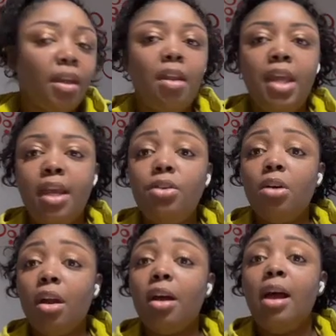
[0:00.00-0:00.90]
then
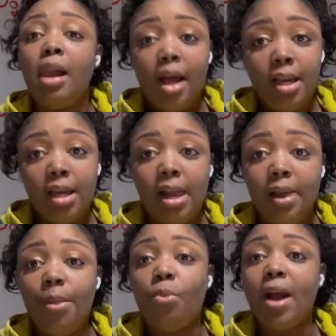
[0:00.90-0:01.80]
you're gonna
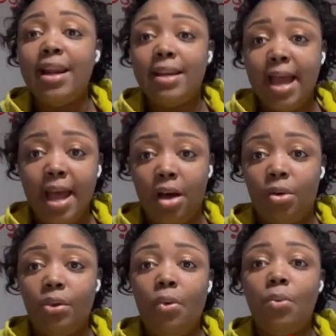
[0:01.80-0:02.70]
again write
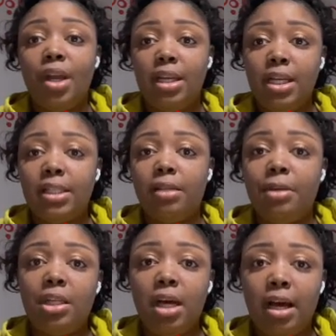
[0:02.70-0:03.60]
down what needs to
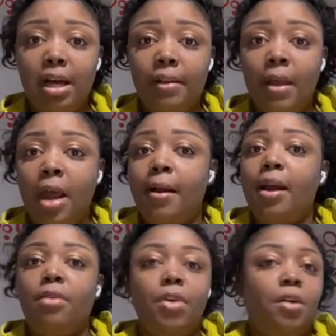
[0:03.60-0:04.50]
be done.
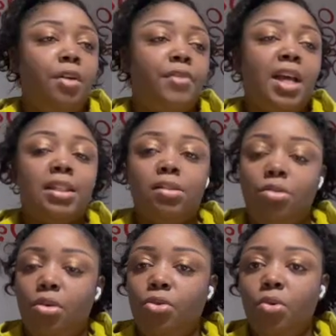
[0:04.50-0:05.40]
If that's,
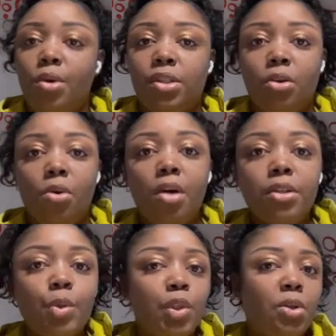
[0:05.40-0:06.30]
you going to the
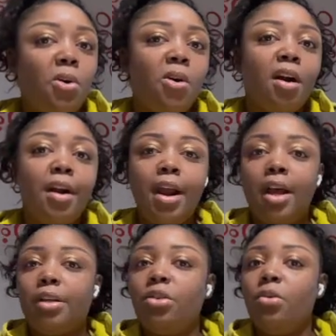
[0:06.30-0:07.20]
grocery store,
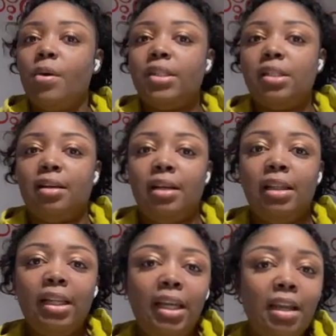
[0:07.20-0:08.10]
you going to the
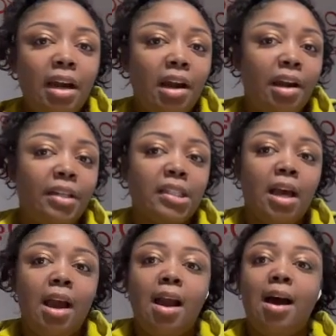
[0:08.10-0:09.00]
cleaners,
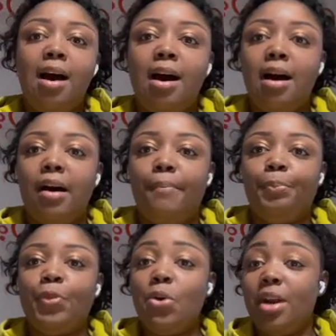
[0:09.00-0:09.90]

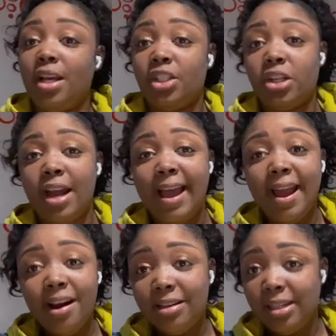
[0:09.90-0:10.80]
you're going to get your
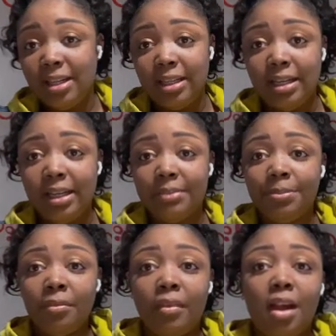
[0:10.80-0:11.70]
hair done,